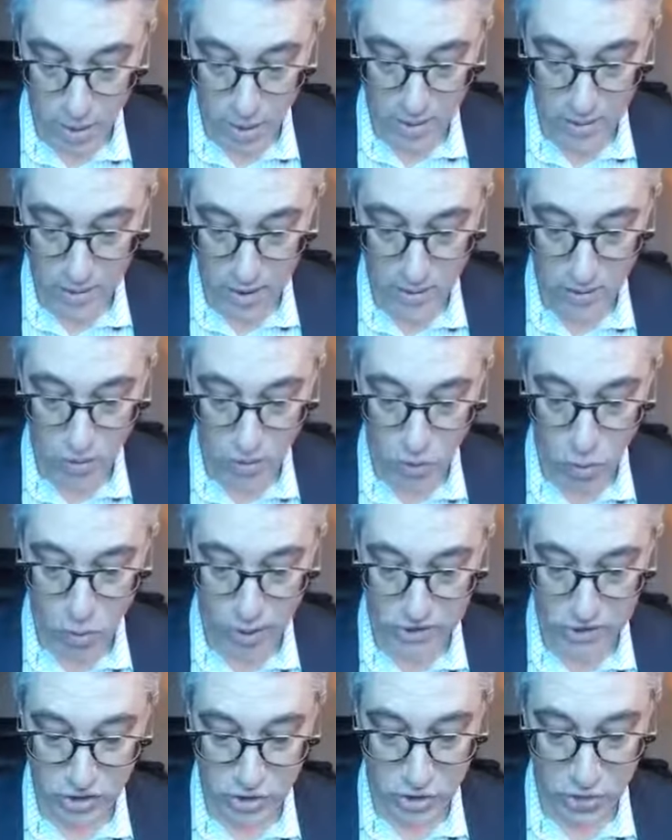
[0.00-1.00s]
Another
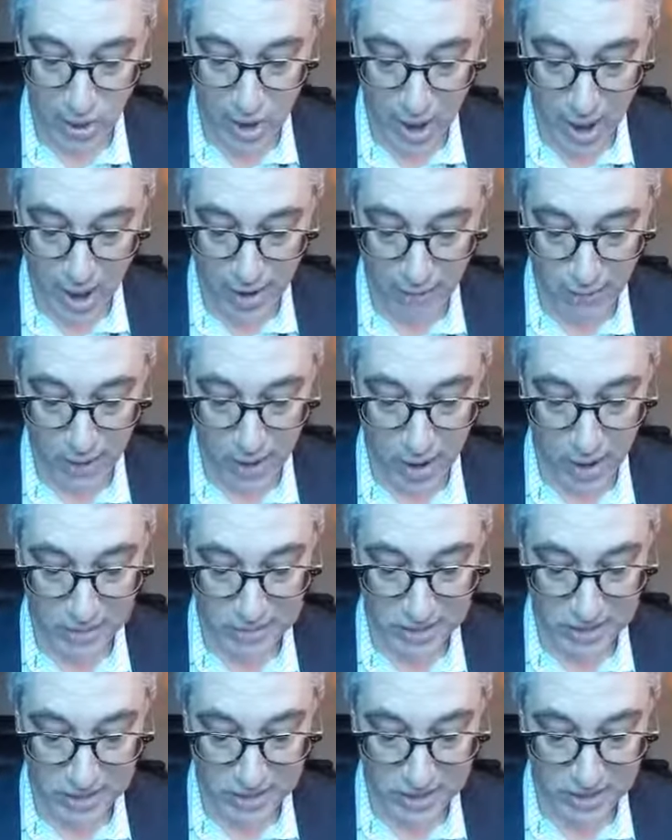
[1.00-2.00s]
question you have, uh,
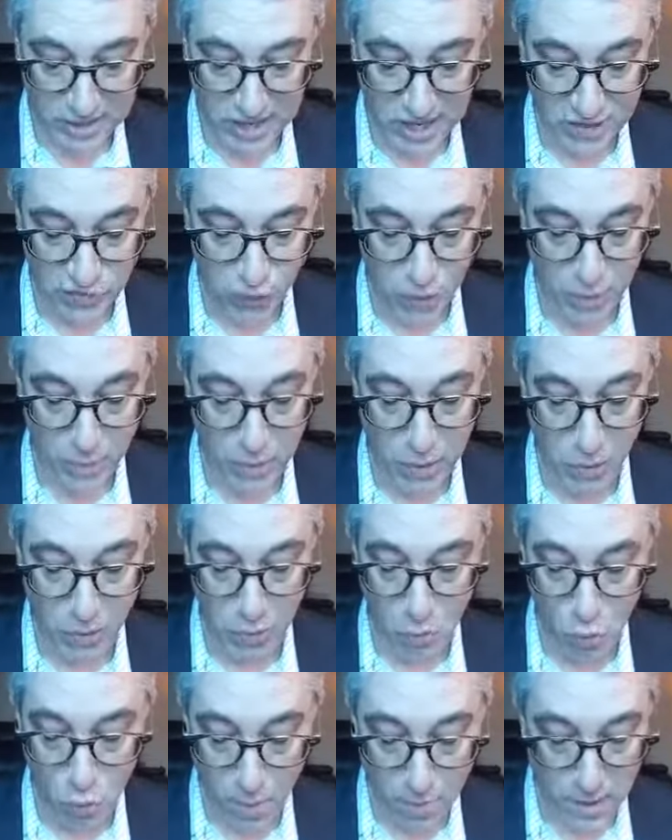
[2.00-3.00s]
to successfully build
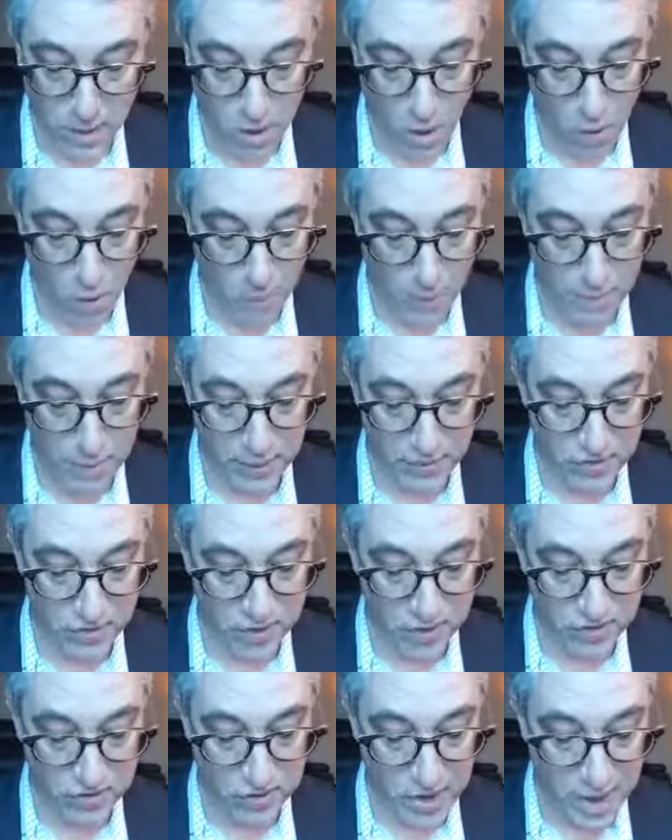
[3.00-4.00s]
a woman-owned
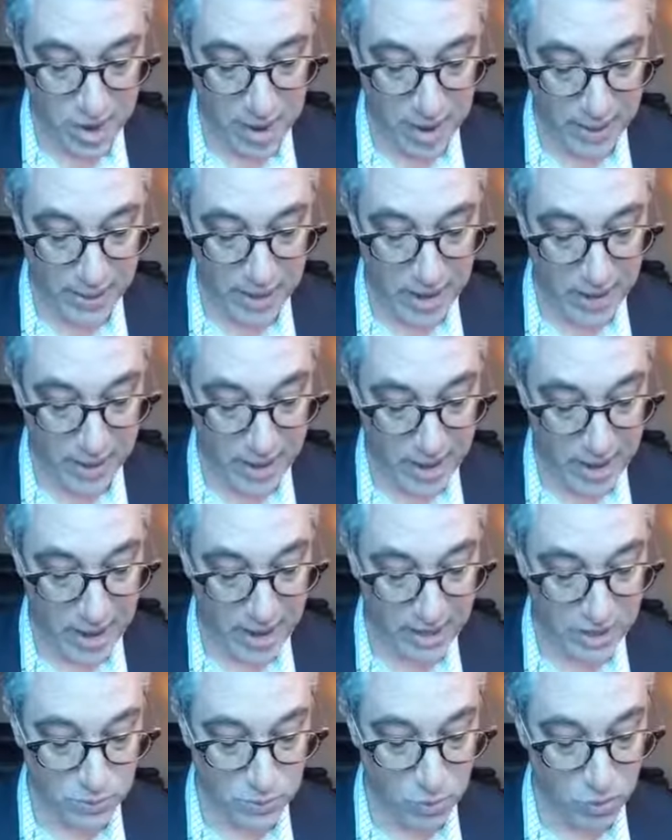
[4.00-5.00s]
business, and get an
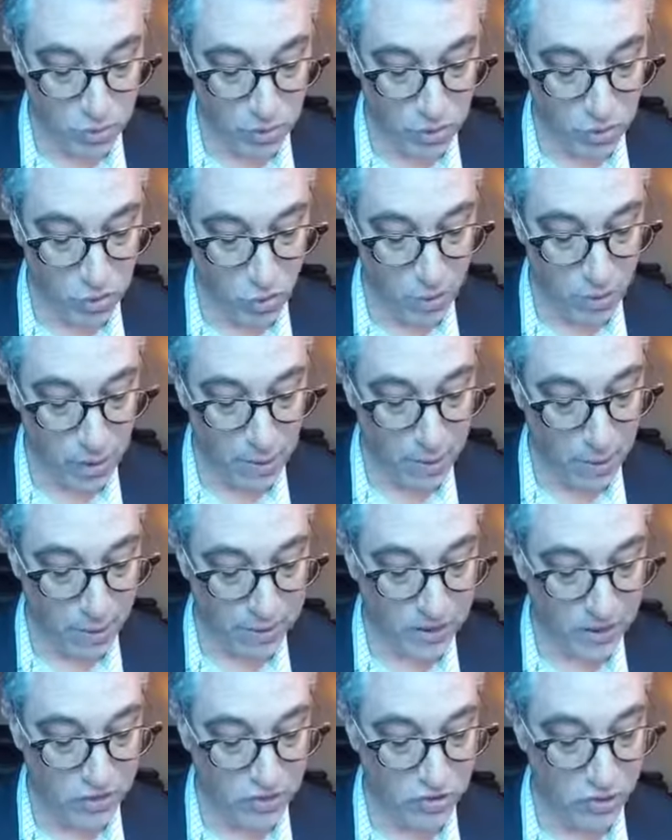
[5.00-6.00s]
expert authority by
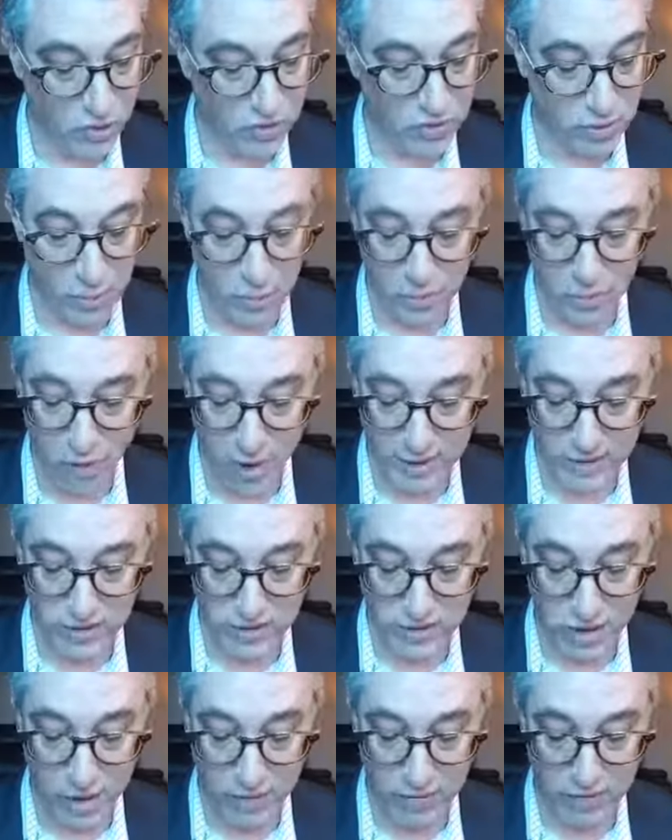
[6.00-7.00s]
continuing to provide
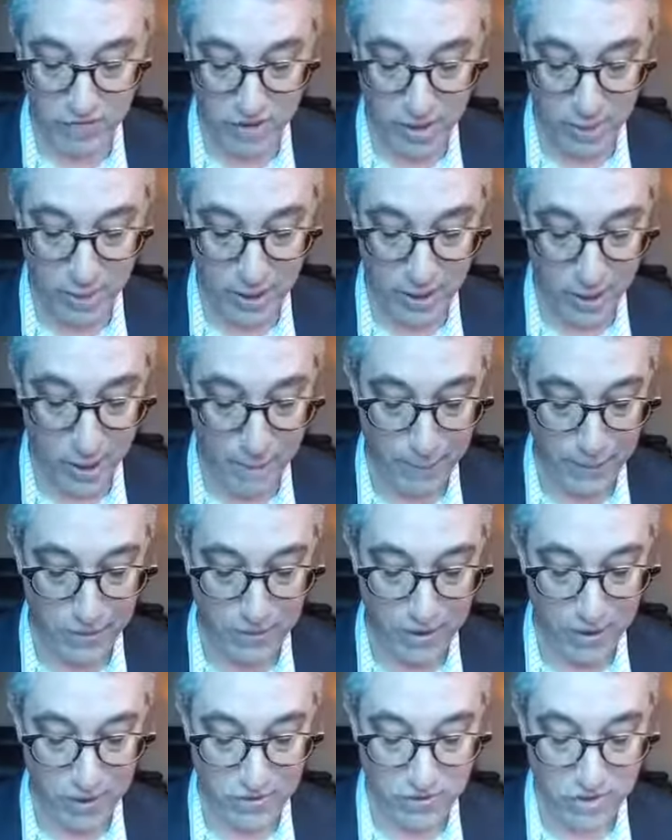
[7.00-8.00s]
service that my company
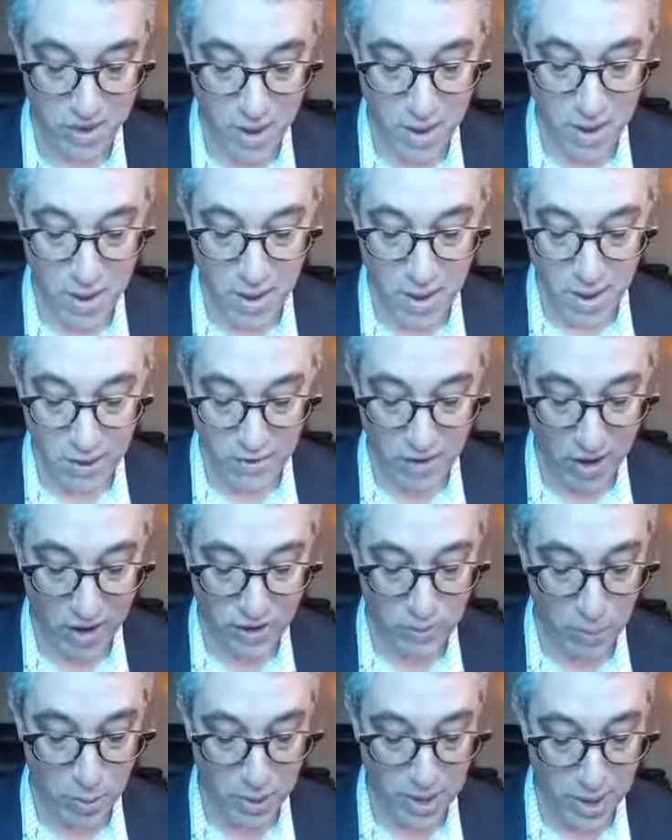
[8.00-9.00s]
does,
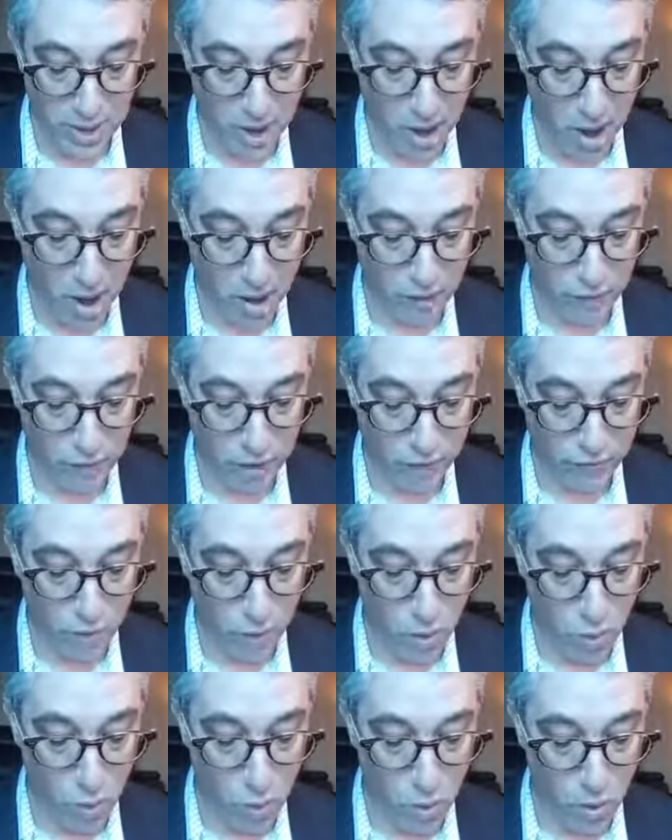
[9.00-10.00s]
does but at a higher
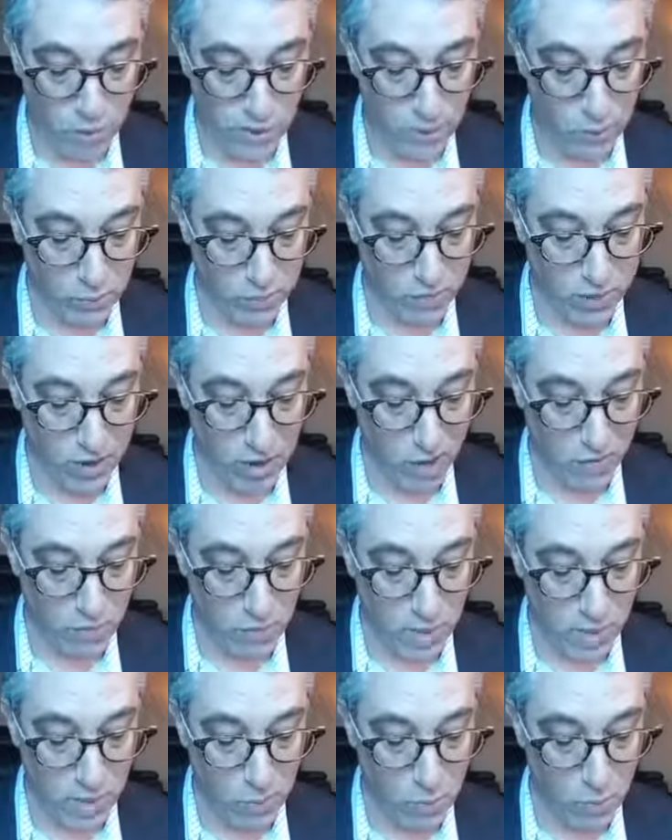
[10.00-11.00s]
level, working with the
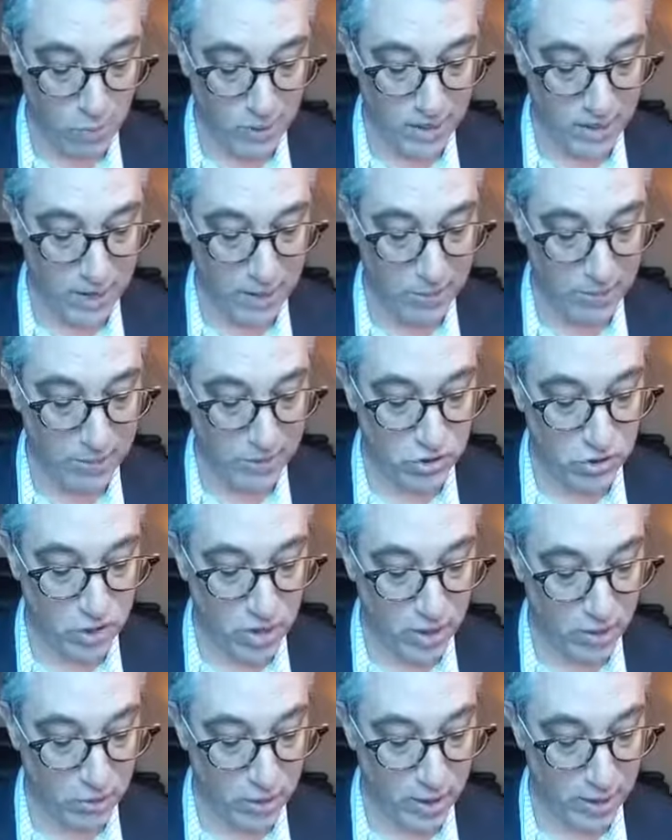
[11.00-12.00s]
government and will keep me
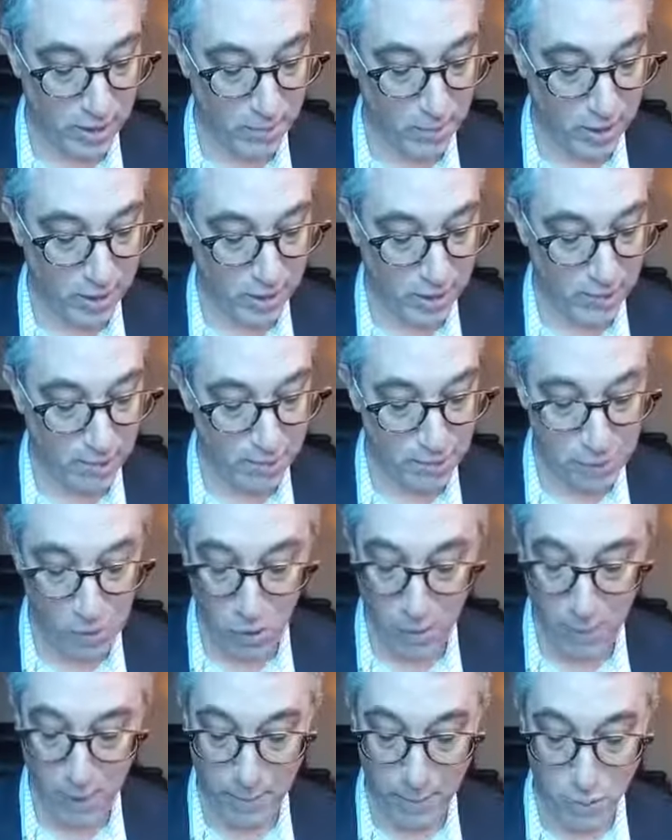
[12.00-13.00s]
generating money,
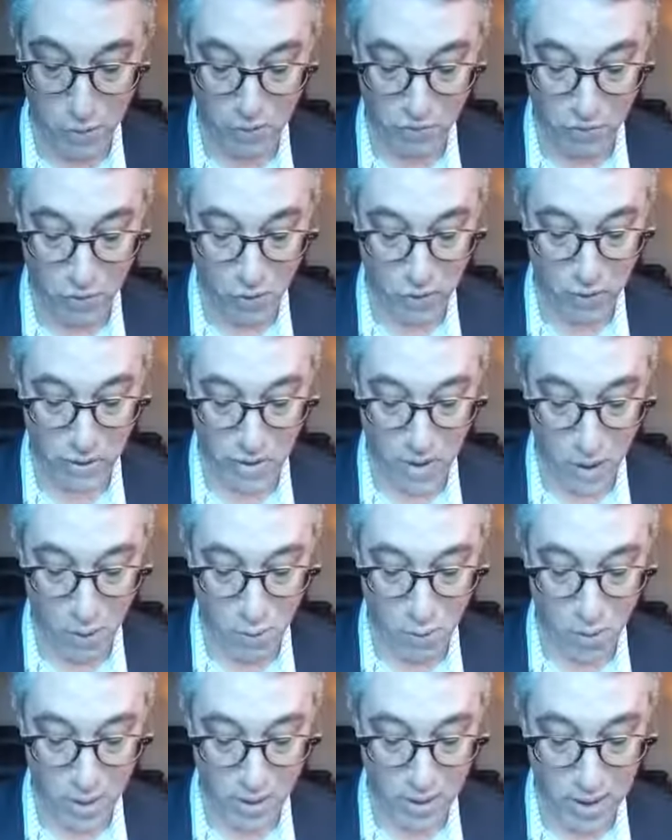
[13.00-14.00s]
build my portfolio
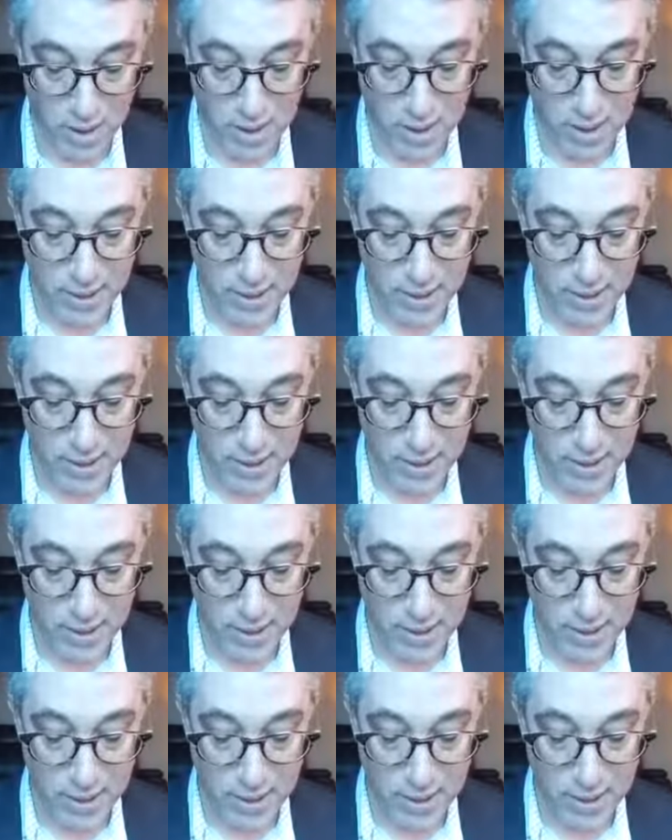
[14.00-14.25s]
network.